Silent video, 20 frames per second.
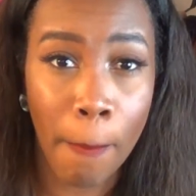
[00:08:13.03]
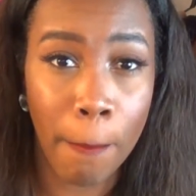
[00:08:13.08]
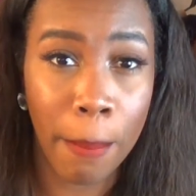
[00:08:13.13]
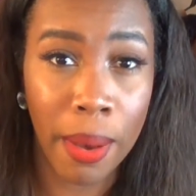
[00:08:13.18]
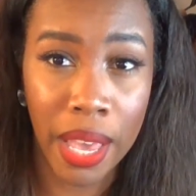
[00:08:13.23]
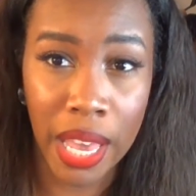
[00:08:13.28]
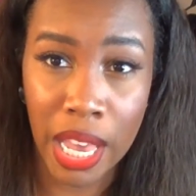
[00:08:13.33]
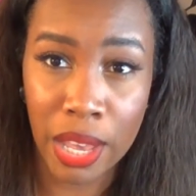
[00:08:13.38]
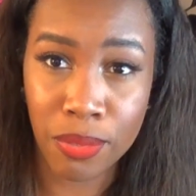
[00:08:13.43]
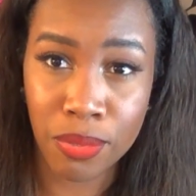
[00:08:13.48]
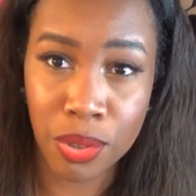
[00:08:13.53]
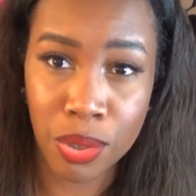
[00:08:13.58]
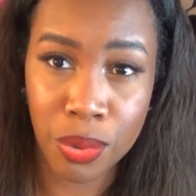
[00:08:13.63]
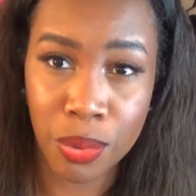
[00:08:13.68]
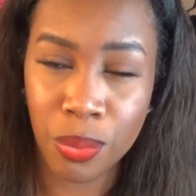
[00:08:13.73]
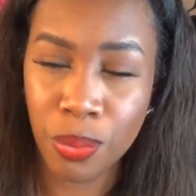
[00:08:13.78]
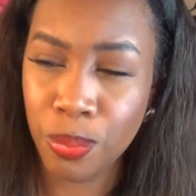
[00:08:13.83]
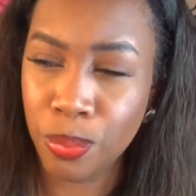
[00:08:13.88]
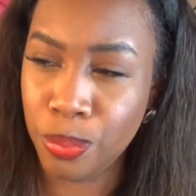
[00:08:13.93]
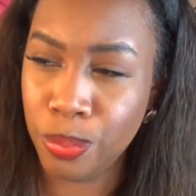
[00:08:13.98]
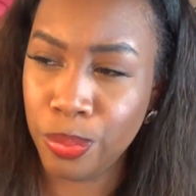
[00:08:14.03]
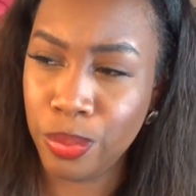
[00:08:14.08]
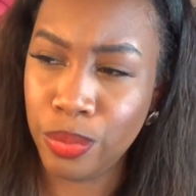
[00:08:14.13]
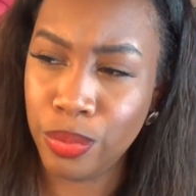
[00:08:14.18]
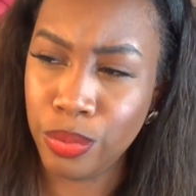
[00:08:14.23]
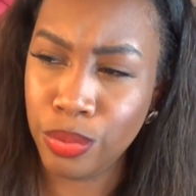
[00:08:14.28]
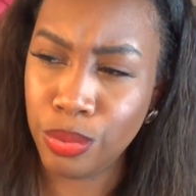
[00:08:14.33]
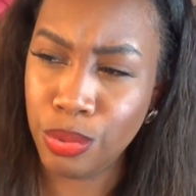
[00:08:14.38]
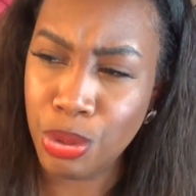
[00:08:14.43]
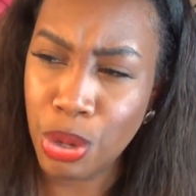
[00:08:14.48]
But if you
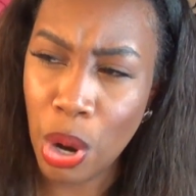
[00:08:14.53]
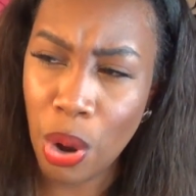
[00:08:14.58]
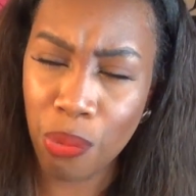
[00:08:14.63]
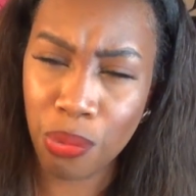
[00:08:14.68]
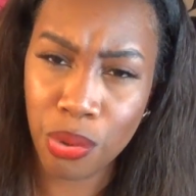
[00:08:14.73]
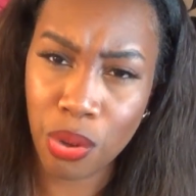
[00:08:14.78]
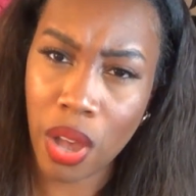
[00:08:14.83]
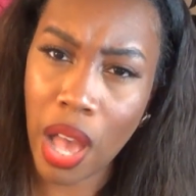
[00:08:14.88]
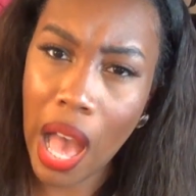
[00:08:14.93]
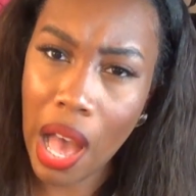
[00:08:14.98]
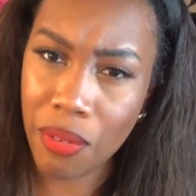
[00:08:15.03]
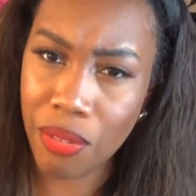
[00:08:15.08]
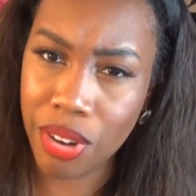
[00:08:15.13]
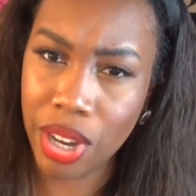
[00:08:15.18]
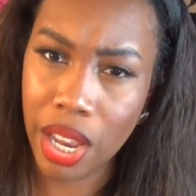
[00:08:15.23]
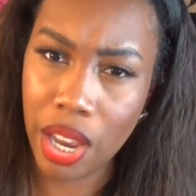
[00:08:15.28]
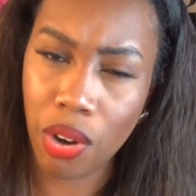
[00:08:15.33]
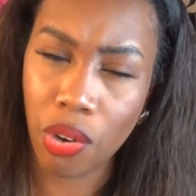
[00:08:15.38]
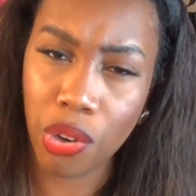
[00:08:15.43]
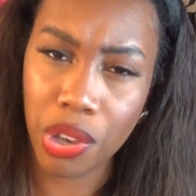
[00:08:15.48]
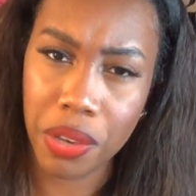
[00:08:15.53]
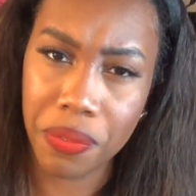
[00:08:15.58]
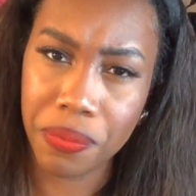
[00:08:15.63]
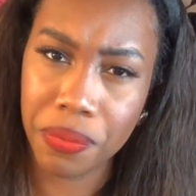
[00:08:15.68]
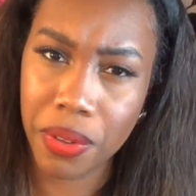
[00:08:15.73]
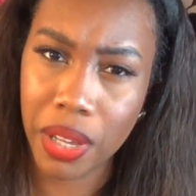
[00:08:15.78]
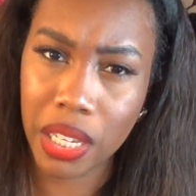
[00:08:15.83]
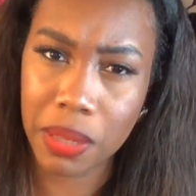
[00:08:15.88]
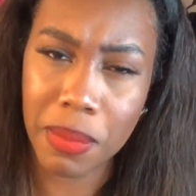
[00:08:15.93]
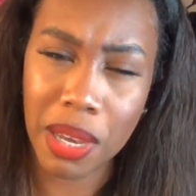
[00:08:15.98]
don't feel confident, or you
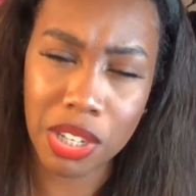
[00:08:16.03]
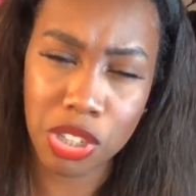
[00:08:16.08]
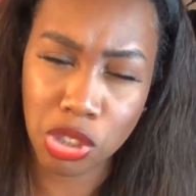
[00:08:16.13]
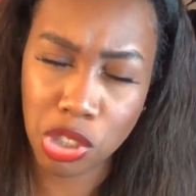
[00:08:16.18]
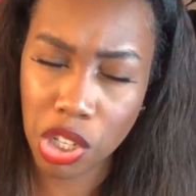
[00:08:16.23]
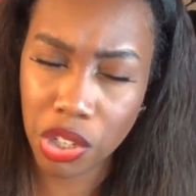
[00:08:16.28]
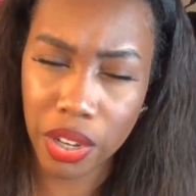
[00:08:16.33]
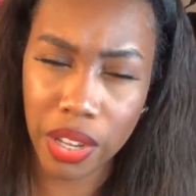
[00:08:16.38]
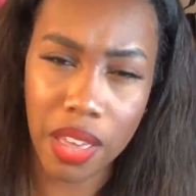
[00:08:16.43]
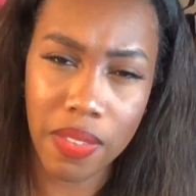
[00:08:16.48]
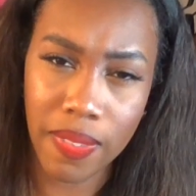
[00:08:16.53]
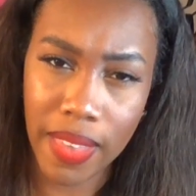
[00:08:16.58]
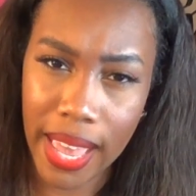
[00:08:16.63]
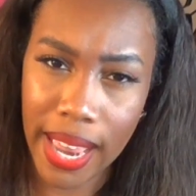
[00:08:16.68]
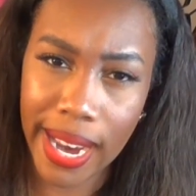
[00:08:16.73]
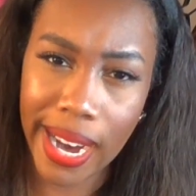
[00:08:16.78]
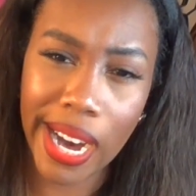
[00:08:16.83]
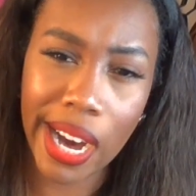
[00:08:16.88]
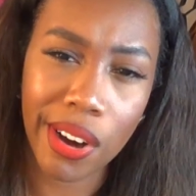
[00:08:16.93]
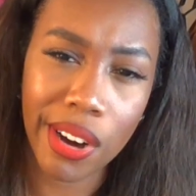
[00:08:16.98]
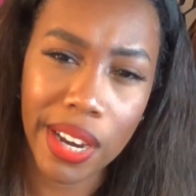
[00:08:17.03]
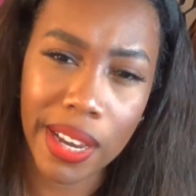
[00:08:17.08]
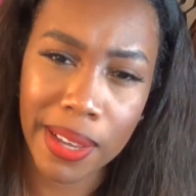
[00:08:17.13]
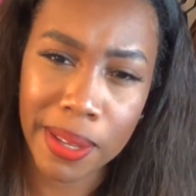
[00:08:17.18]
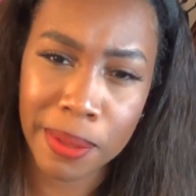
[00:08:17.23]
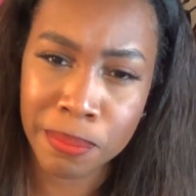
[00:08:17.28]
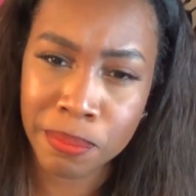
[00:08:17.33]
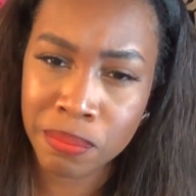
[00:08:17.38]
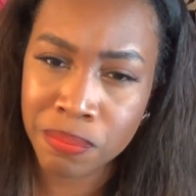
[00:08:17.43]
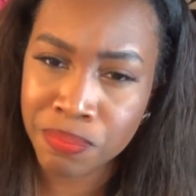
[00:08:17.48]
feel like you may struggle in that
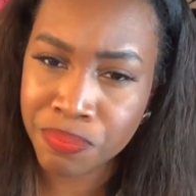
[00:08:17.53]
area,